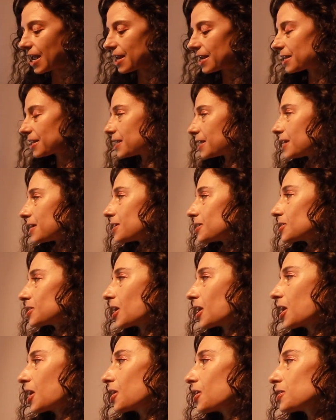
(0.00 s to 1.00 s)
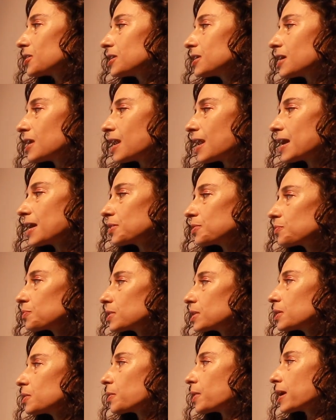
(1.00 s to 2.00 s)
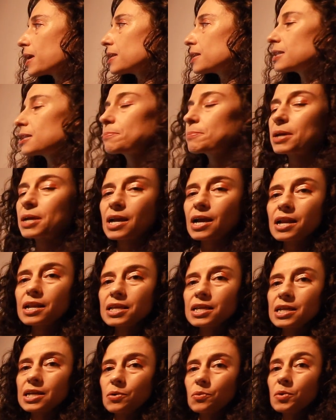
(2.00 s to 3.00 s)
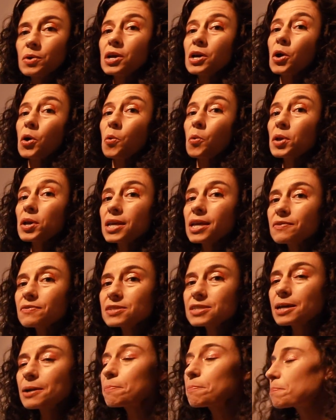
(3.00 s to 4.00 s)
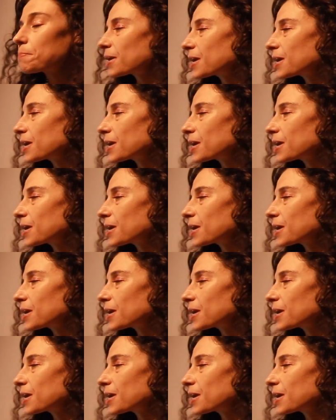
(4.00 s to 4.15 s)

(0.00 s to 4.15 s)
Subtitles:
and these are the electrical and the mechanical. We have some